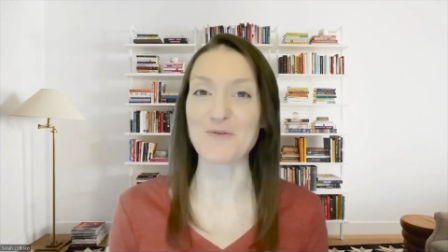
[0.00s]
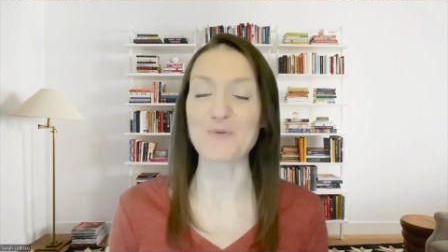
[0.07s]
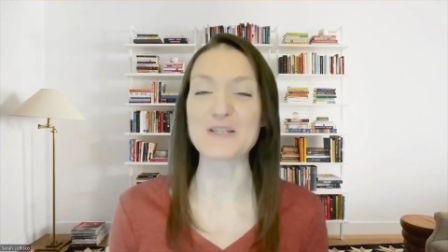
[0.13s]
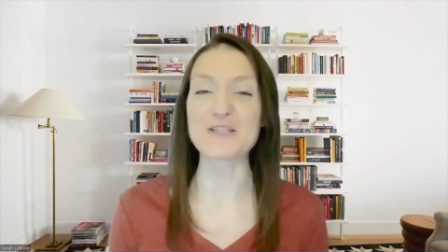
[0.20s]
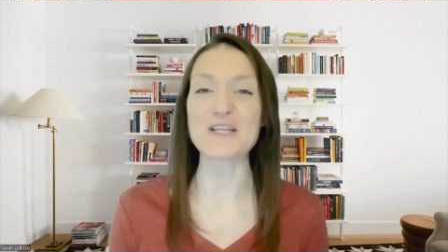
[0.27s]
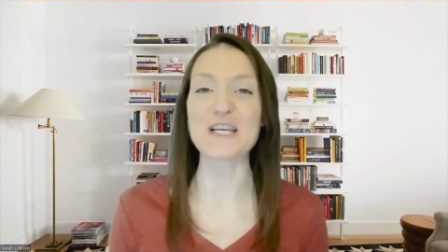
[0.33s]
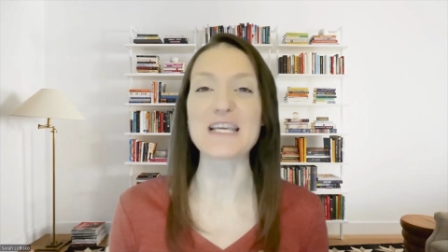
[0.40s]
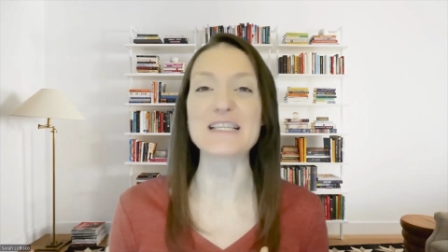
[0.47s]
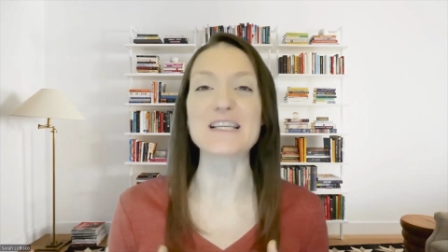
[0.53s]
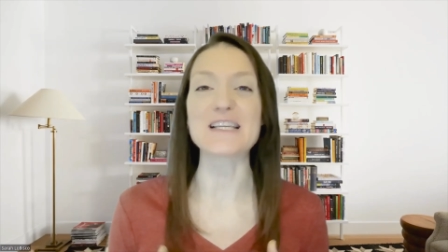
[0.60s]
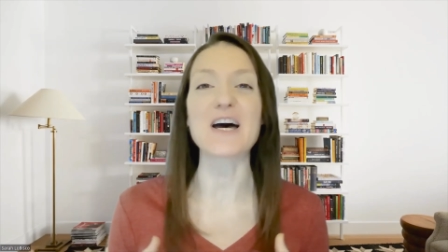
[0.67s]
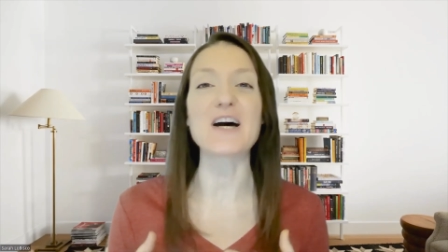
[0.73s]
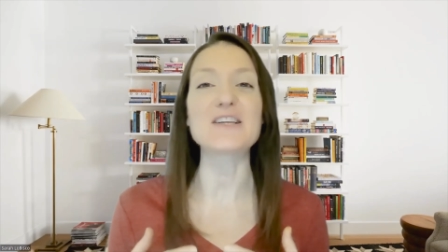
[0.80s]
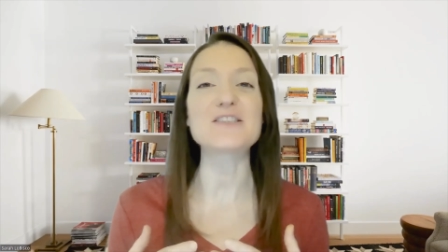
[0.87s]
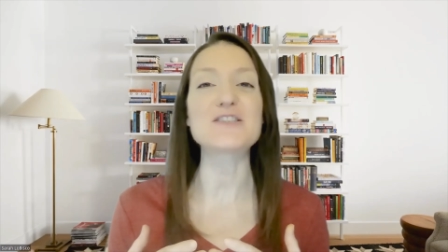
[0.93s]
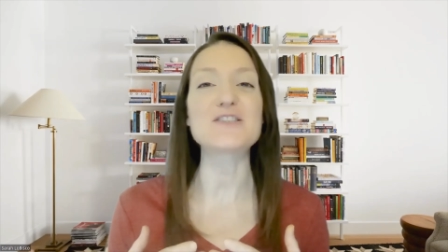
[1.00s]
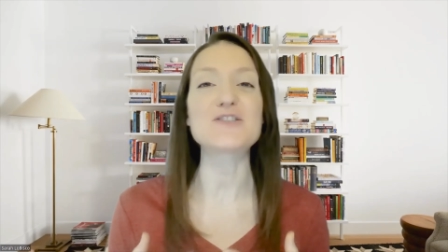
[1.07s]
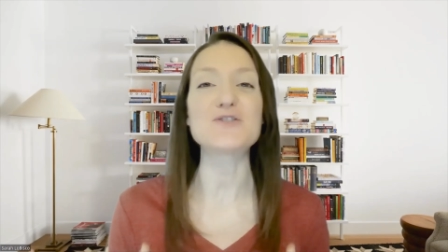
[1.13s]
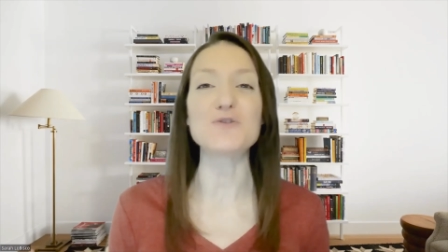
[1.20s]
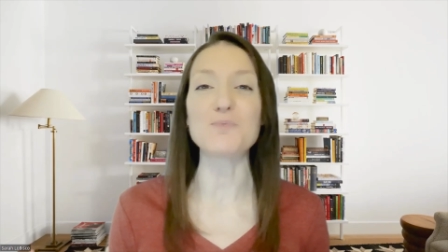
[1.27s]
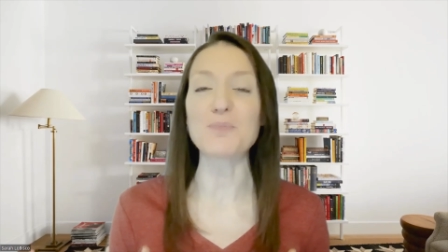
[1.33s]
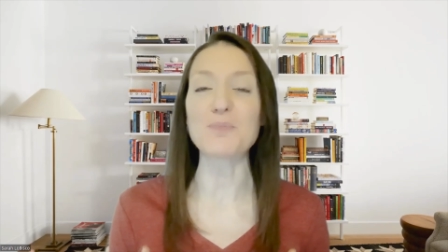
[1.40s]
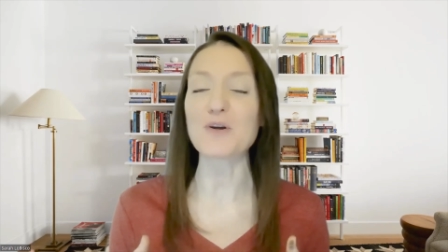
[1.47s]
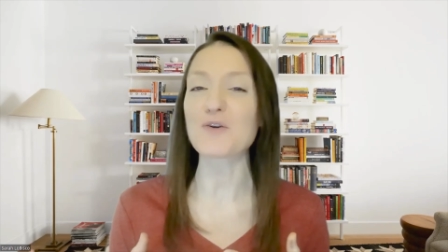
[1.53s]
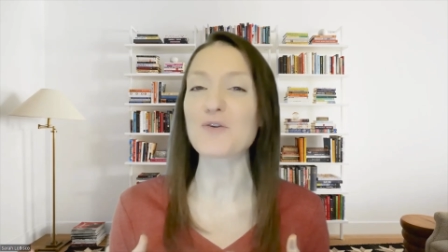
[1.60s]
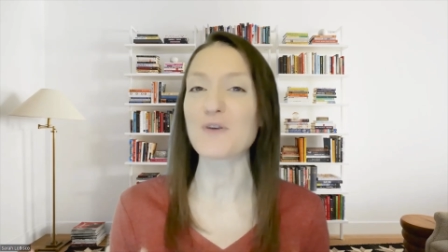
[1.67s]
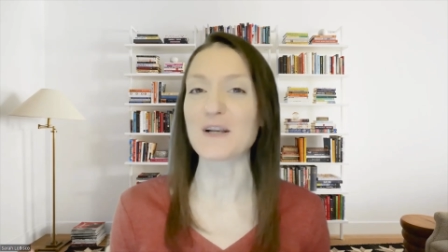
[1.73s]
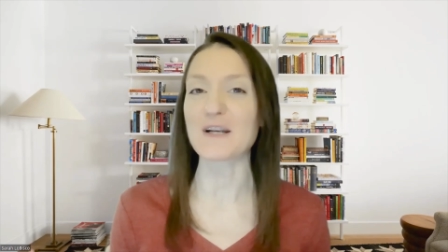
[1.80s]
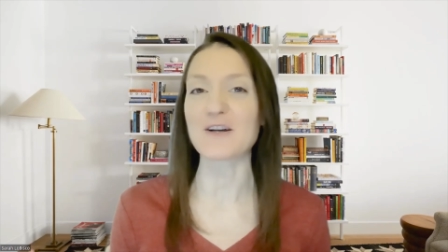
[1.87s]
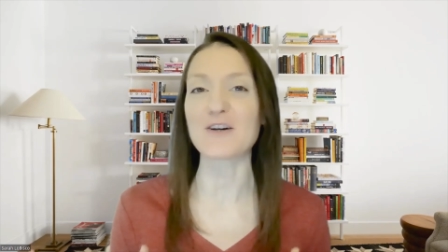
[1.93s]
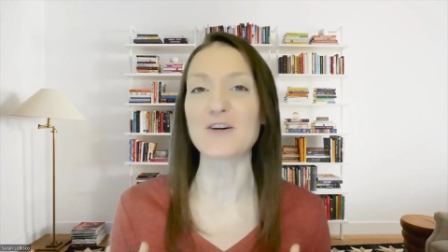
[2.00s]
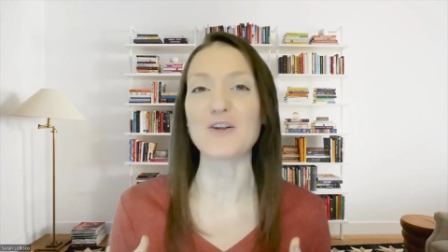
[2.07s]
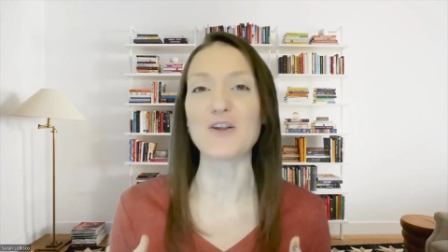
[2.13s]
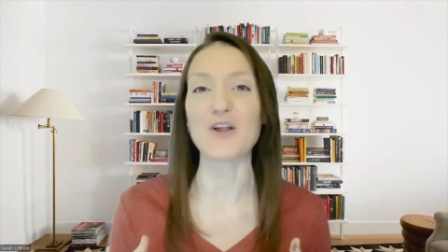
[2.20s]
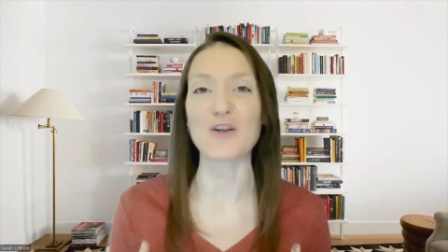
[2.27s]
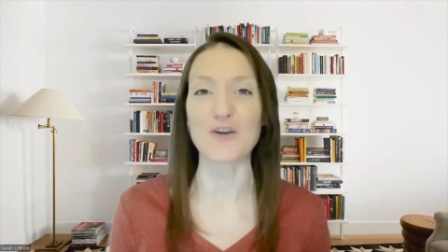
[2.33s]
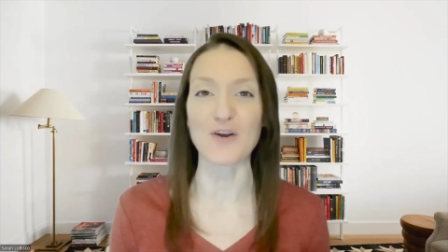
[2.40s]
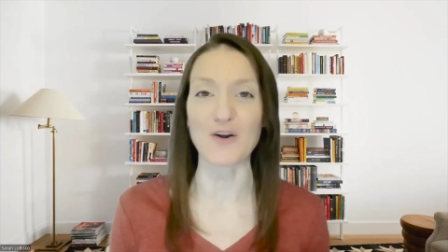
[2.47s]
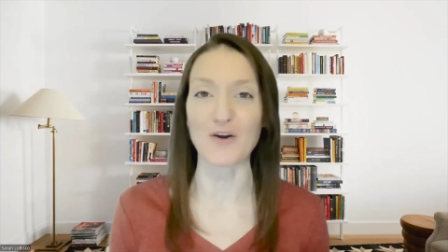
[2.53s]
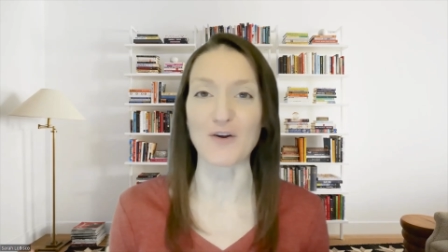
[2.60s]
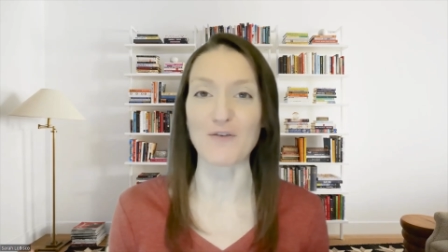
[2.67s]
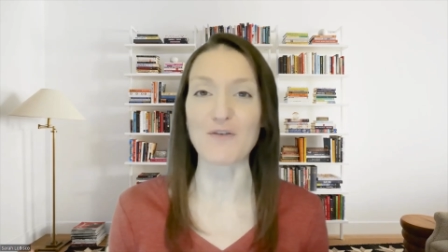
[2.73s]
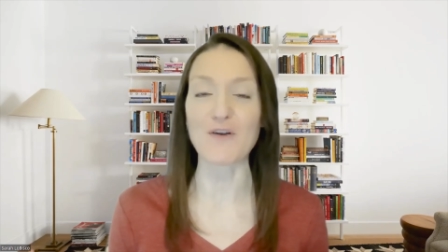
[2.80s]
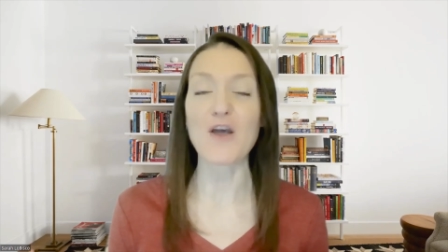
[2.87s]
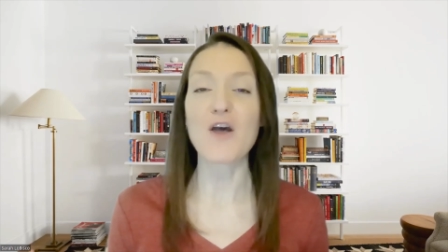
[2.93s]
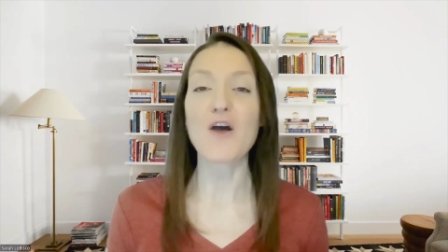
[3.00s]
which is a super critical nerve